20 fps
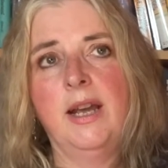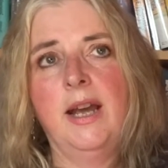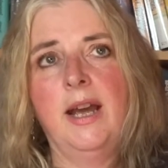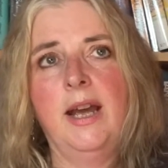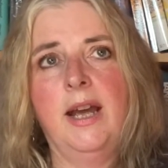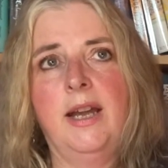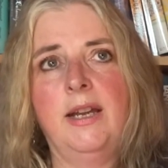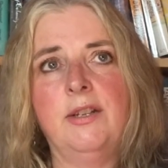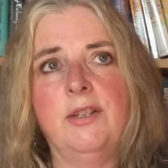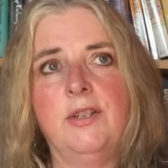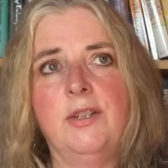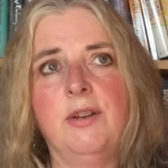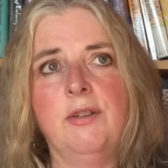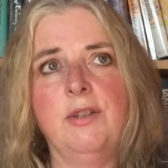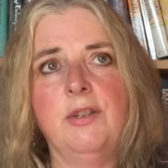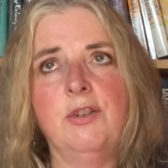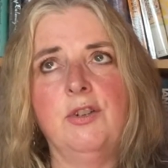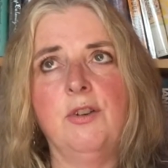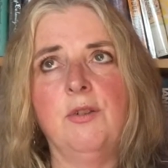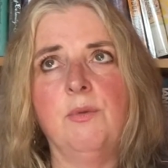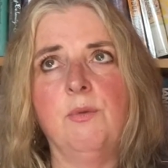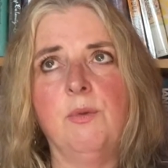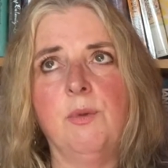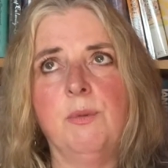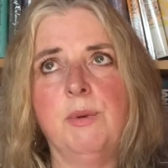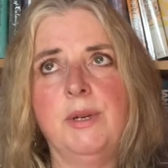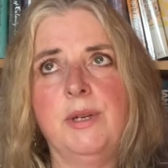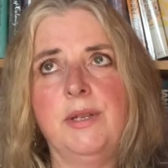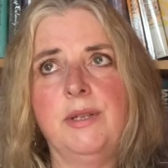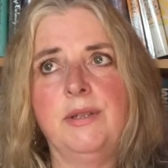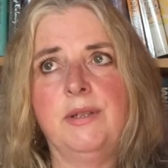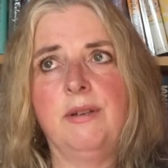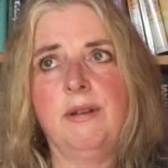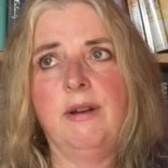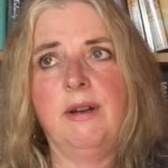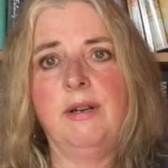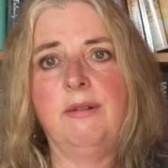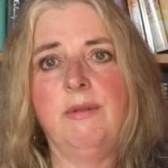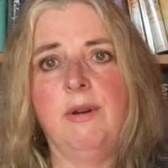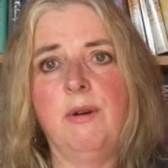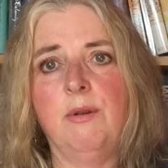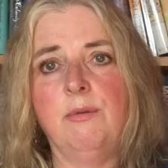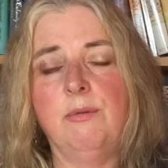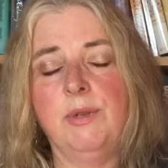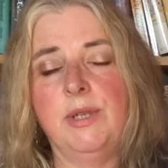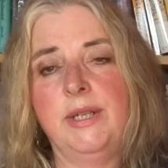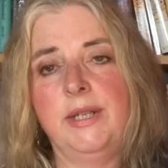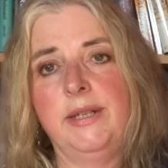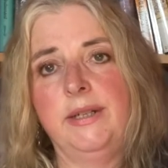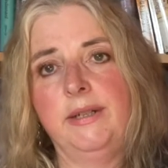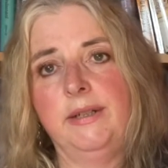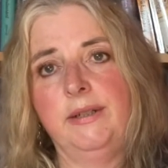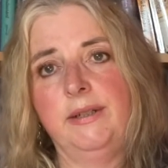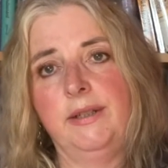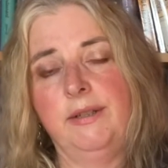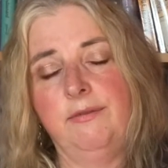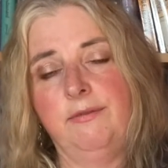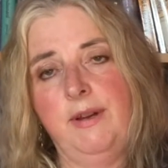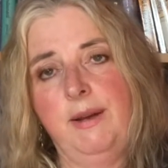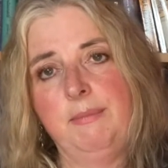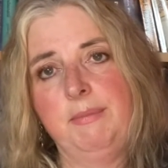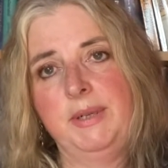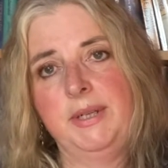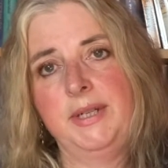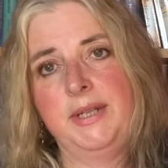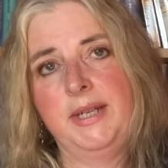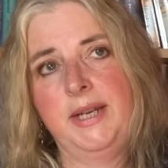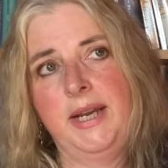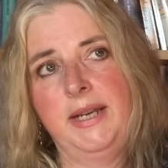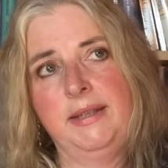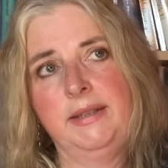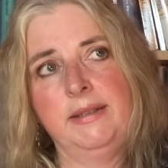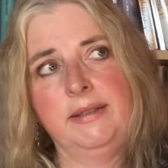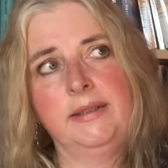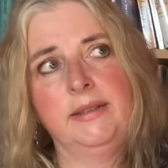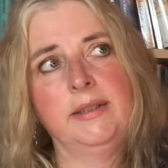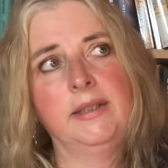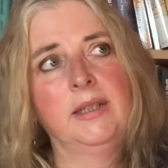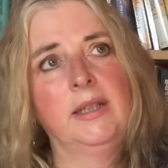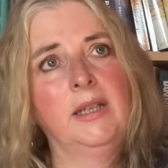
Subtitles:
And so this young woman is kind of holding the family together.